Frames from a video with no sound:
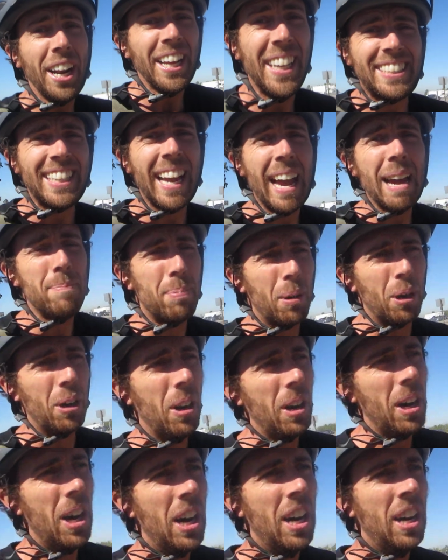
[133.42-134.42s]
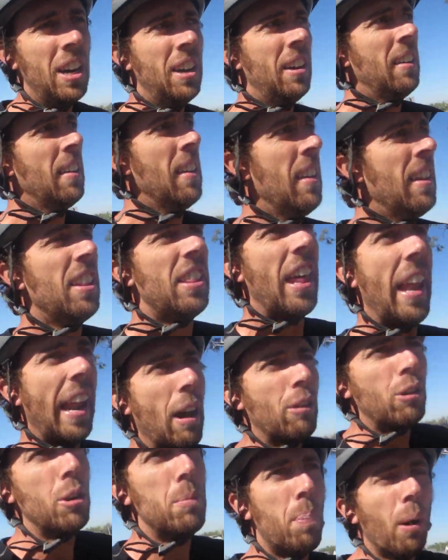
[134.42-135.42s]
example that
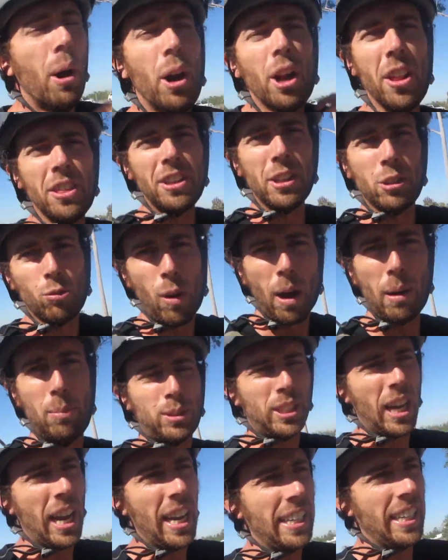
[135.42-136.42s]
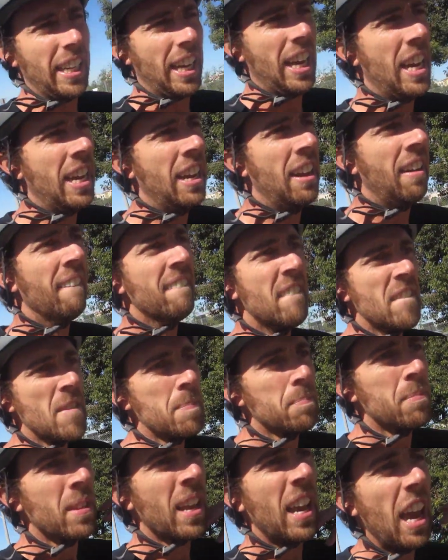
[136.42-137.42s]
I would put on this website,
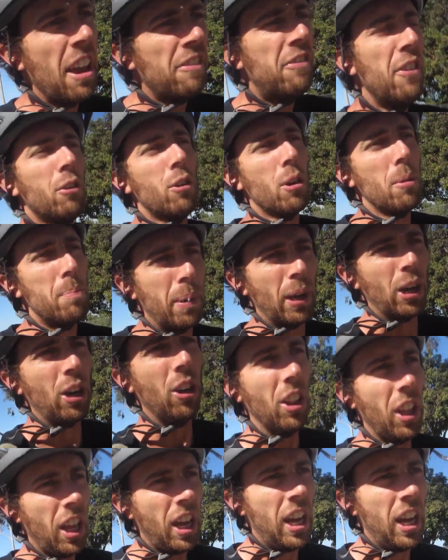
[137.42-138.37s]
if it were built